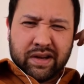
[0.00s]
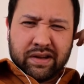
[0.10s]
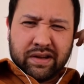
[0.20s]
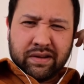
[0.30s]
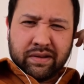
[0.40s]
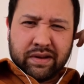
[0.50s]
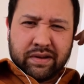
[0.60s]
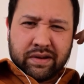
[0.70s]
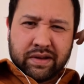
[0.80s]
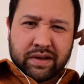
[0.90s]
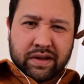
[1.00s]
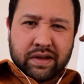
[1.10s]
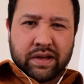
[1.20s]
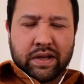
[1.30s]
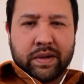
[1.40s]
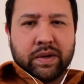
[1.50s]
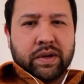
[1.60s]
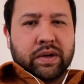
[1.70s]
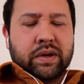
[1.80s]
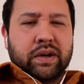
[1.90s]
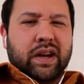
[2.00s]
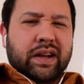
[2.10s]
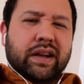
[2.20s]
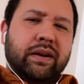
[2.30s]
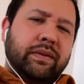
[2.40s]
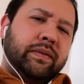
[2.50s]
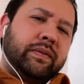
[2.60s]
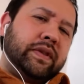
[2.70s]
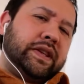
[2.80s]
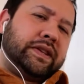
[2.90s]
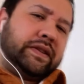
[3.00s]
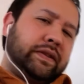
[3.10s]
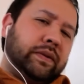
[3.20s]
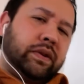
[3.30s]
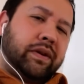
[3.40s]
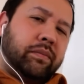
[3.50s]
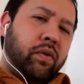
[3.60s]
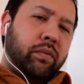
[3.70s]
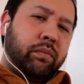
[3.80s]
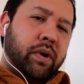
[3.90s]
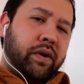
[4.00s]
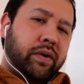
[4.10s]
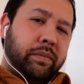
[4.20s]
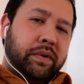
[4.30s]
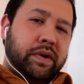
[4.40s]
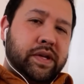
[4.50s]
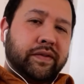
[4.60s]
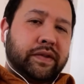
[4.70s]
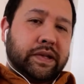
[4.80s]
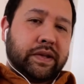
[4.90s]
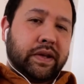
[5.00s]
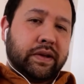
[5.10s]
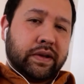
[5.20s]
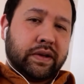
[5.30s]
I listen to a lot more Bonham, I have to say.